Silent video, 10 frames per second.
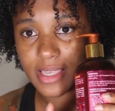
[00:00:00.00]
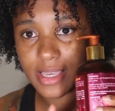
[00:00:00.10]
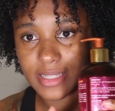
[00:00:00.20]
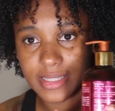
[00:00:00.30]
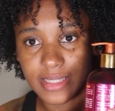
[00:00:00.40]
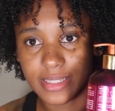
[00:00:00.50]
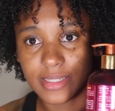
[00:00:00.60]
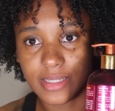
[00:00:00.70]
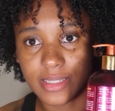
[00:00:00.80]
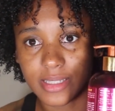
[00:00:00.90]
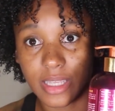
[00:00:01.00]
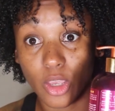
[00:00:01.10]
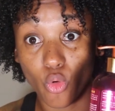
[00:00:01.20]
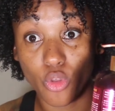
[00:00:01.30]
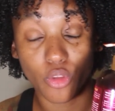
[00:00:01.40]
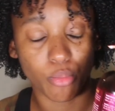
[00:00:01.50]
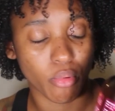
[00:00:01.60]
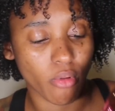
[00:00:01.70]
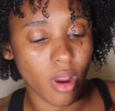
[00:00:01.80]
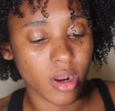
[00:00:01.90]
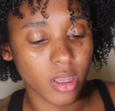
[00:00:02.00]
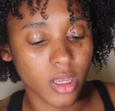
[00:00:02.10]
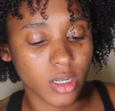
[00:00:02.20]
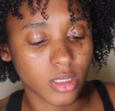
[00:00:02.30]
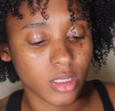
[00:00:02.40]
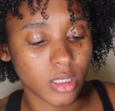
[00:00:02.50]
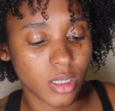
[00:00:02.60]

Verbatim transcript: consistency on the product